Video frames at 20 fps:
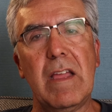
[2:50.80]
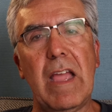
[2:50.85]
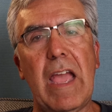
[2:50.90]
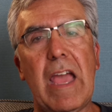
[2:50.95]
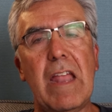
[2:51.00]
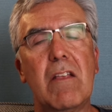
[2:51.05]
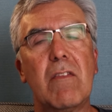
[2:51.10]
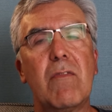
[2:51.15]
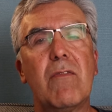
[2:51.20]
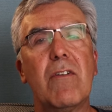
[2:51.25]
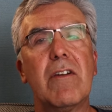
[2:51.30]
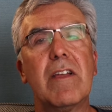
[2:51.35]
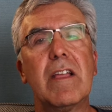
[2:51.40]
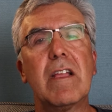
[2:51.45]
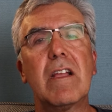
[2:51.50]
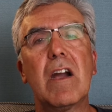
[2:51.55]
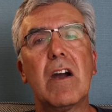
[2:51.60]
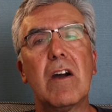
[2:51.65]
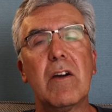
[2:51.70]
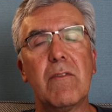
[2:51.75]
and it's very
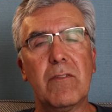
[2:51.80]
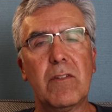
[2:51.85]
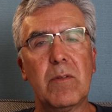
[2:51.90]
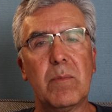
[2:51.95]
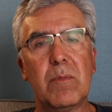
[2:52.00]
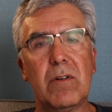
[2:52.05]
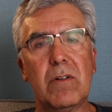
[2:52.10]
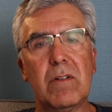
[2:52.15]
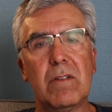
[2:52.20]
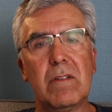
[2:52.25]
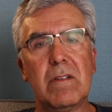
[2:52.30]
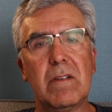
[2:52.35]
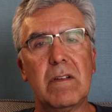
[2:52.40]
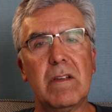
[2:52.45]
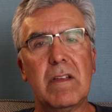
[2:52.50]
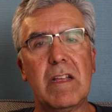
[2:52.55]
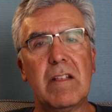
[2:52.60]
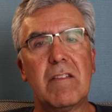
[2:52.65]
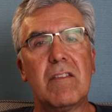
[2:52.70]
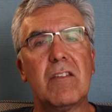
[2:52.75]
comfortable.
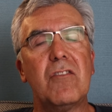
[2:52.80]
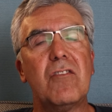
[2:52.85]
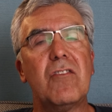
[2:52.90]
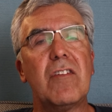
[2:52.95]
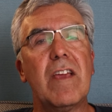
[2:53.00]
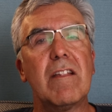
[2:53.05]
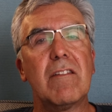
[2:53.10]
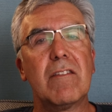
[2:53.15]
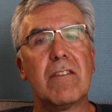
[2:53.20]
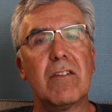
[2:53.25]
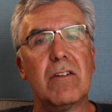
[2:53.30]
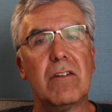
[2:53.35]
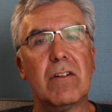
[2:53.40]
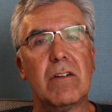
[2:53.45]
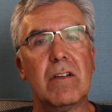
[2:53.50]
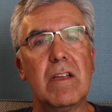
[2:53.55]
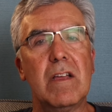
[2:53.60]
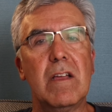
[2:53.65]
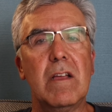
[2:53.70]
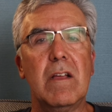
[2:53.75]
It's gentle.
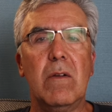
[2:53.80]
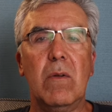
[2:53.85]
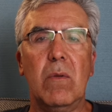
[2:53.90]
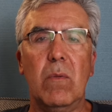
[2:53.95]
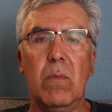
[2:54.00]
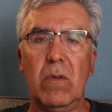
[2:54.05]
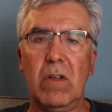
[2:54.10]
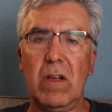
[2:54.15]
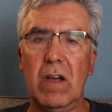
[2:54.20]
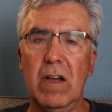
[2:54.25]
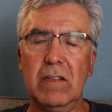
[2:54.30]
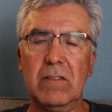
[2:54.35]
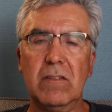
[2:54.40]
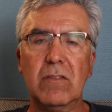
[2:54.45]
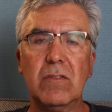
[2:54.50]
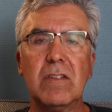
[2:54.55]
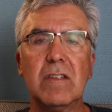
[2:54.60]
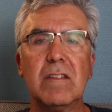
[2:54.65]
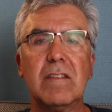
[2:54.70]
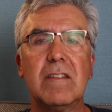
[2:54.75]

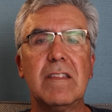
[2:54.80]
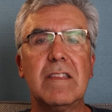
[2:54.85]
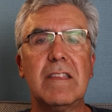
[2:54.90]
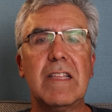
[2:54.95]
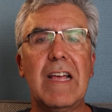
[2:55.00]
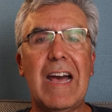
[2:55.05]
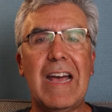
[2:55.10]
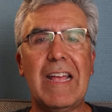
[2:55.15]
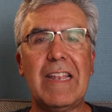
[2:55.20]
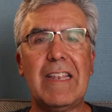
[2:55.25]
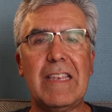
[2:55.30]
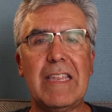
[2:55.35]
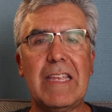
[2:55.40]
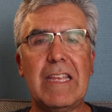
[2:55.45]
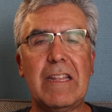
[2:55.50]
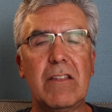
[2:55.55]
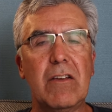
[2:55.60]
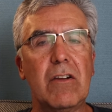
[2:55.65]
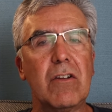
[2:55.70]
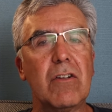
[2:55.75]
KAATSU does not
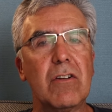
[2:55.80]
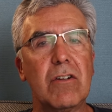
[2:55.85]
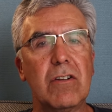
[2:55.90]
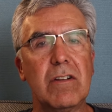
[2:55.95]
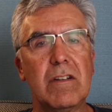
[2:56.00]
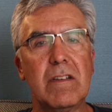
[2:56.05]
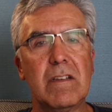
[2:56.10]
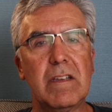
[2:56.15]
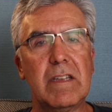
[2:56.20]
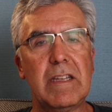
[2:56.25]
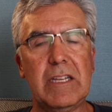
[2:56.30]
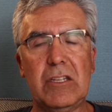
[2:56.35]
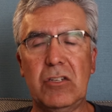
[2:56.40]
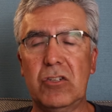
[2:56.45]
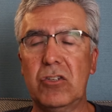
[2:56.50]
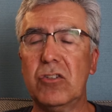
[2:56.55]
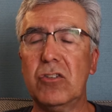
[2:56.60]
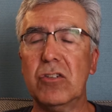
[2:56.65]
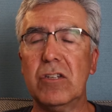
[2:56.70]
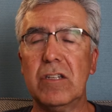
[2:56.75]
need to hurt. It
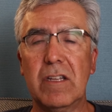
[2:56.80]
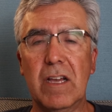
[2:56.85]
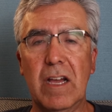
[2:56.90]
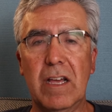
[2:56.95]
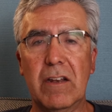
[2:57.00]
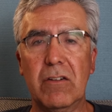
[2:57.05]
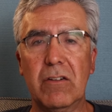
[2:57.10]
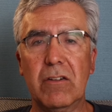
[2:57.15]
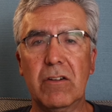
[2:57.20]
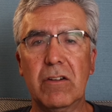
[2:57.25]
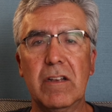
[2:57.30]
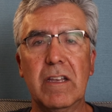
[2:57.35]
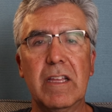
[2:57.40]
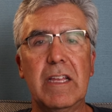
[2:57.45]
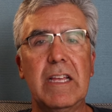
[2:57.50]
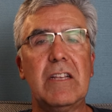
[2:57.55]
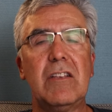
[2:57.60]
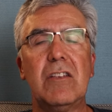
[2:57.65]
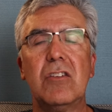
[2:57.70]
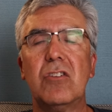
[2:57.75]
should not hurt.
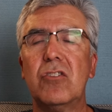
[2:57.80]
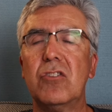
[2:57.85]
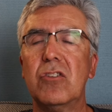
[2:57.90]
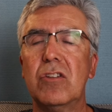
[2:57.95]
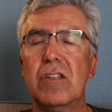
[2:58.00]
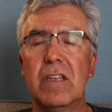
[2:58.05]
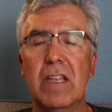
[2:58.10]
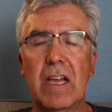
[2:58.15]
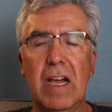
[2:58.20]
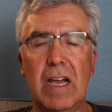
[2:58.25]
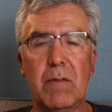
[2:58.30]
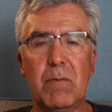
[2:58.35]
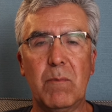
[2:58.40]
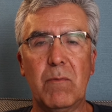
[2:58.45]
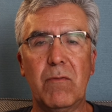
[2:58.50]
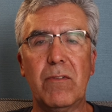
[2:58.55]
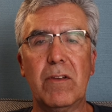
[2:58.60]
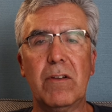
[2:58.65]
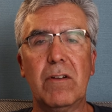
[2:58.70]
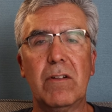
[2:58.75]
It should not
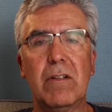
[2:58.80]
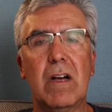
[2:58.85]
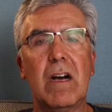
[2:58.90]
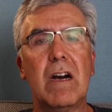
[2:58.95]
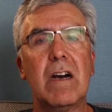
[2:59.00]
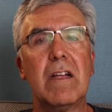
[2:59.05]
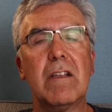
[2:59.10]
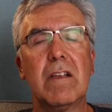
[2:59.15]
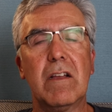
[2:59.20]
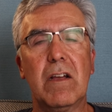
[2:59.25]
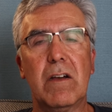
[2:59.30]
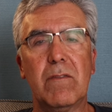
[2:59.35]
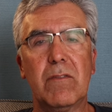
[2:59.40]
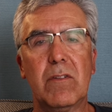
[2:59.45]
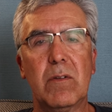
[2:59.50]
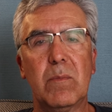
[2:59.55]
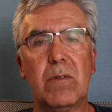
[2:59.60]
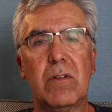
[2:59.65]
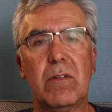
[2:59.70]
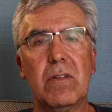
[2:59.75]
feel
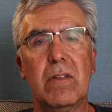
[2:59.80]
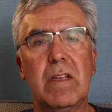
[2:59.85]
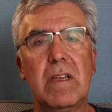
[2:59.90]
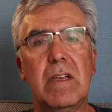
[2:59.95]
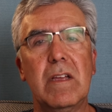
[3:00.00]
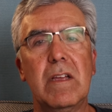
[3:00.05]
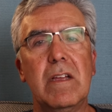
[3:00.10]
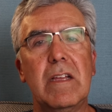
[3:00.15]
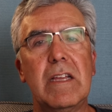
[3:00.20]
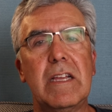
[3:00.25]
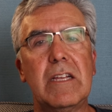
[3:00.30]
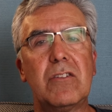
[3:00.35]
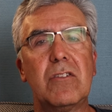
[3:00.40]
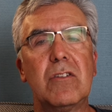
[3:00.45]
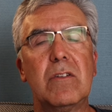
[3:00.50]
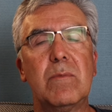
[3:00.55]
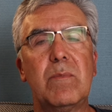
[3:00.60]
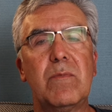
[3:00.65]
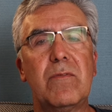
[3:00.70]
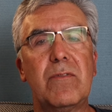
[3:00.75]
uncomfortable. It
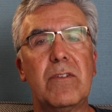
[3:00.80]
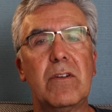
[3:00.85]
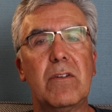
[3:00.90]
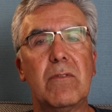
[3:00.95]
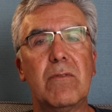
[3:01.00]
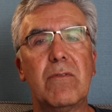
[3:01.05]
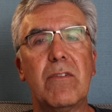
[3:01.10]
should feel